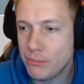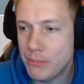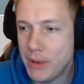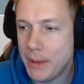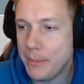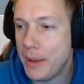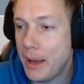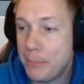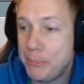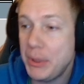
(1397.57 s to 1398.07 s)

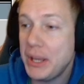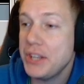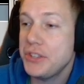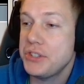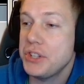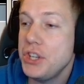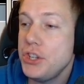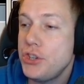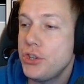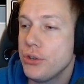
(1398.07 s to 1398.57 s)
Maybe my
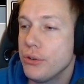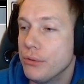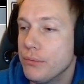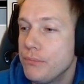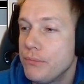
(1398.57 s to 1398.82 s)
biggest issue.